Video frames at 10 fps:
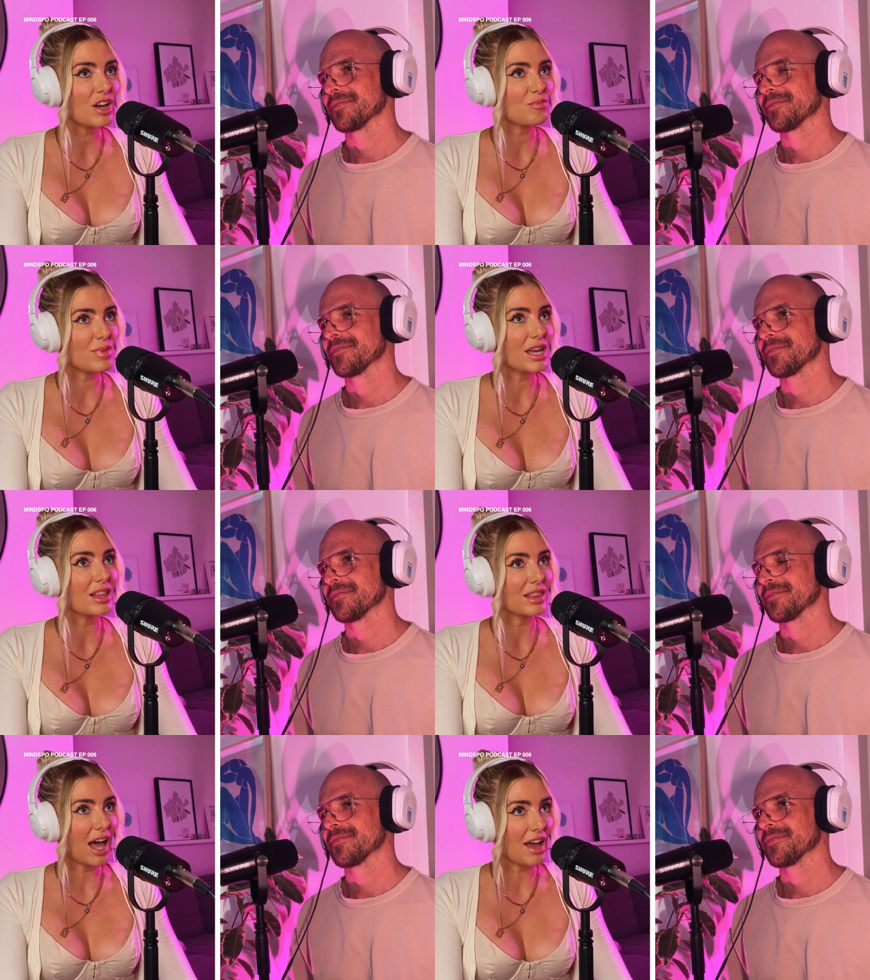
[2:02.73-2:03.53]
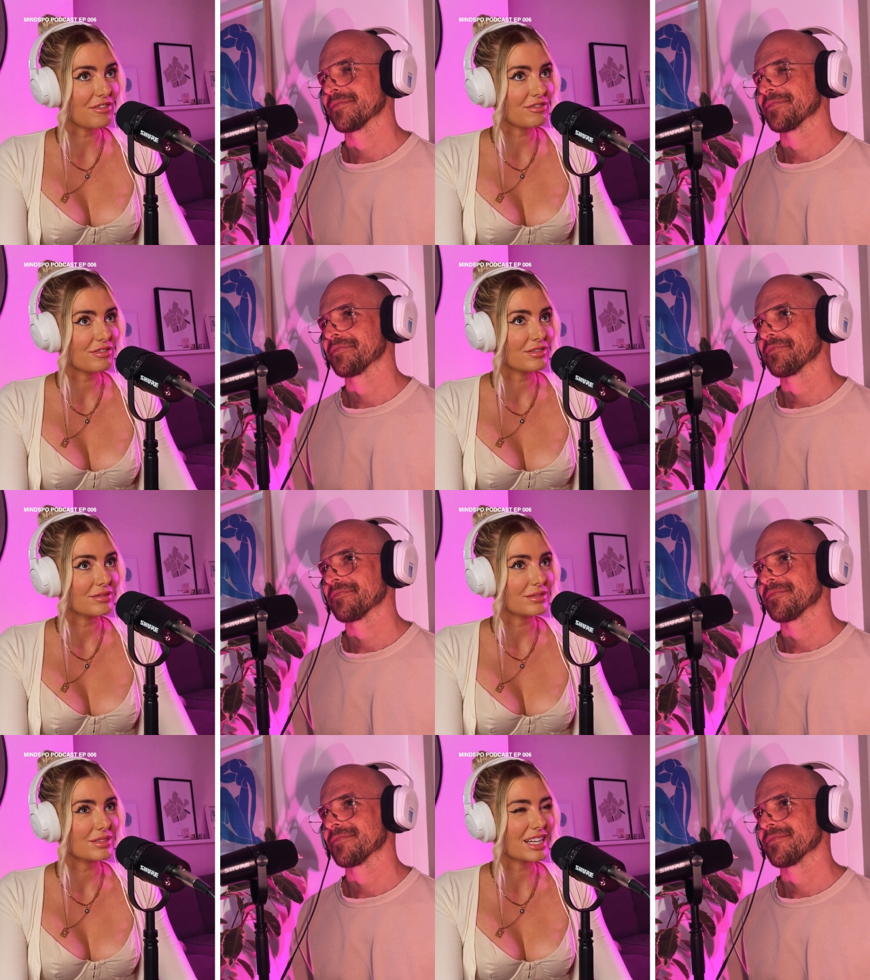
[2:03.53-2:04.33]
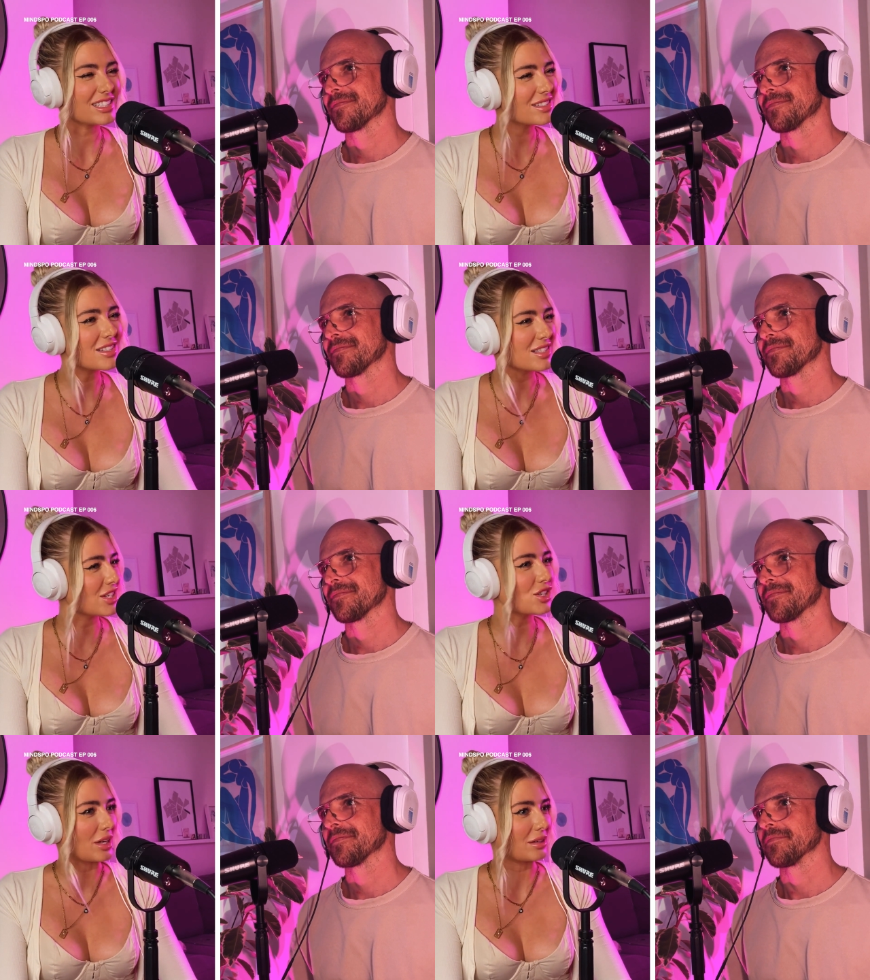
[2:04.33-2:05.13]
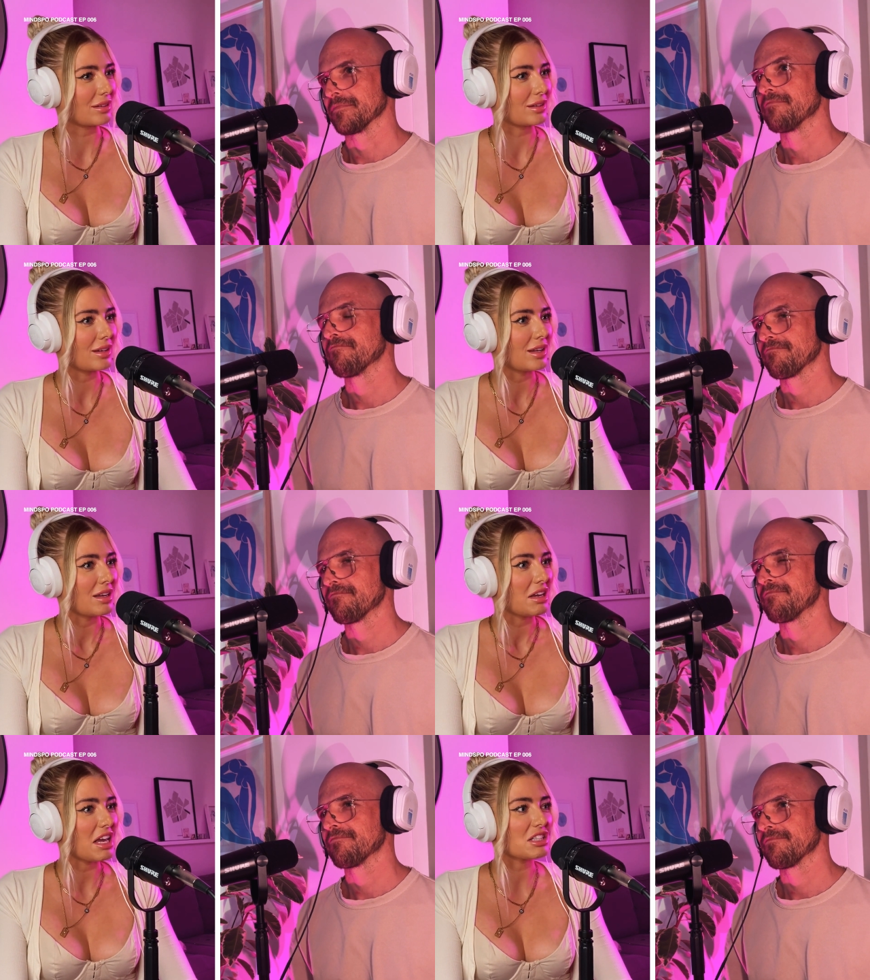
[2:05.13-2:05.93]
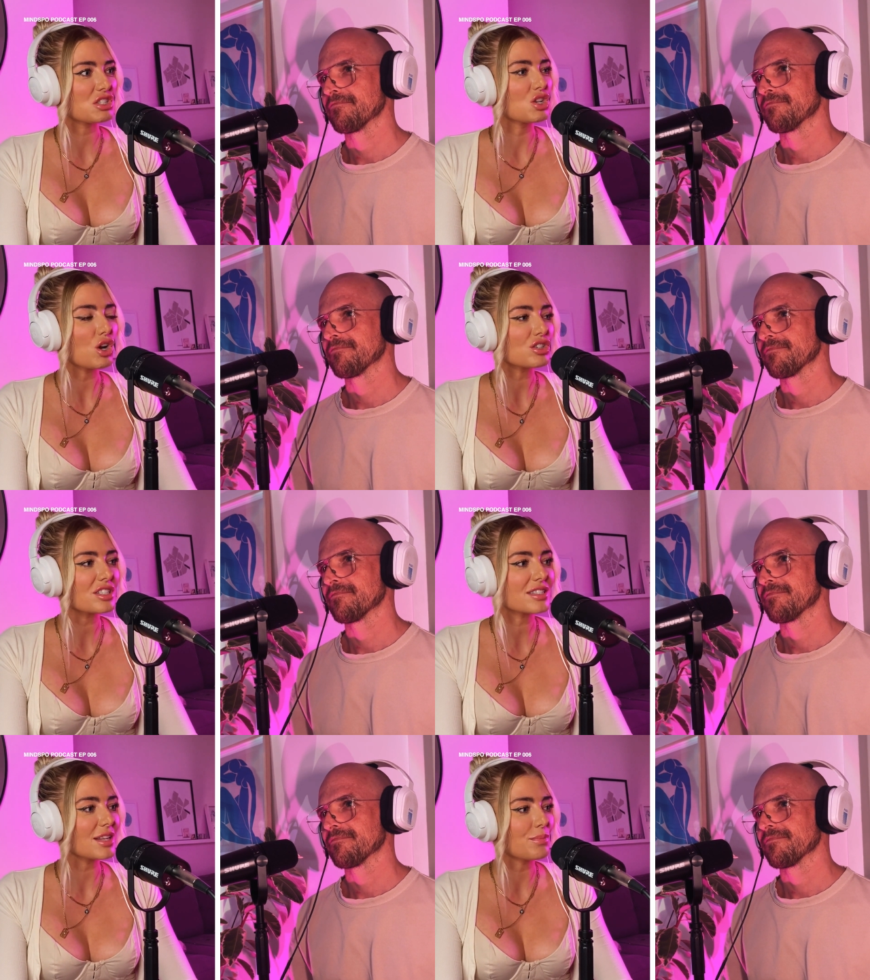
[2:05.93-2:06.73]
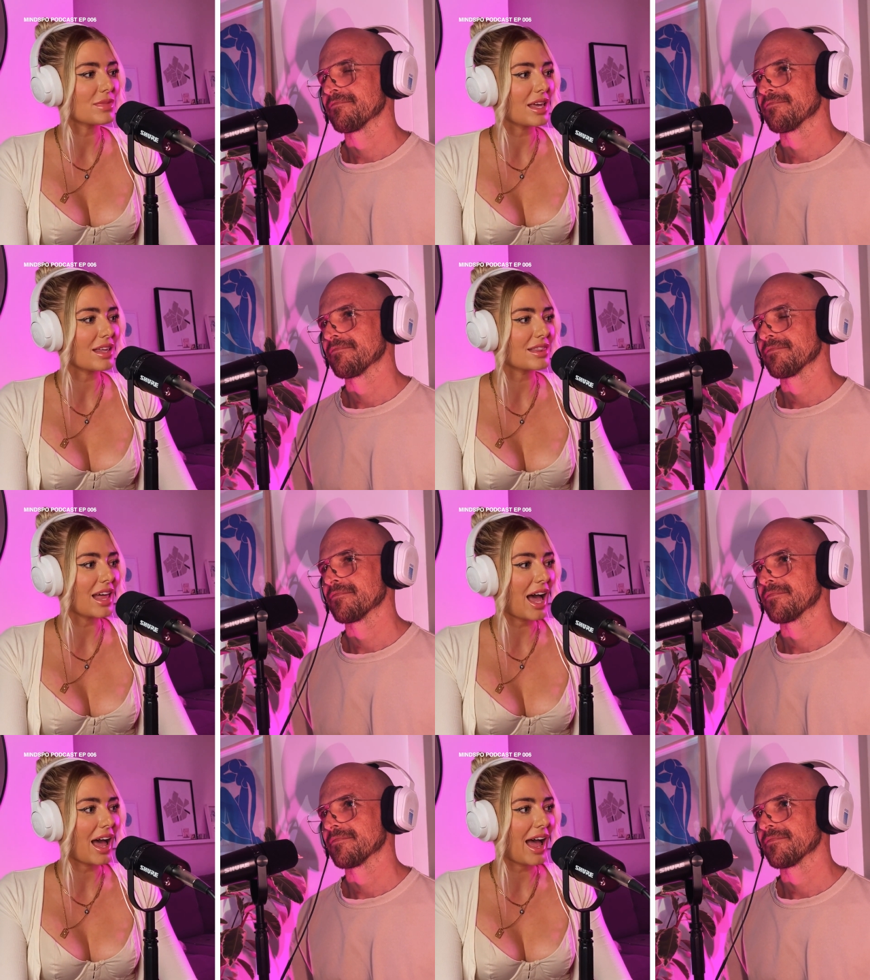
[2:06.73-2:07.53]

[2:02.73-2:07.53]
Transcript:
Speaker 1: a big life, it's a decision. It's not just something that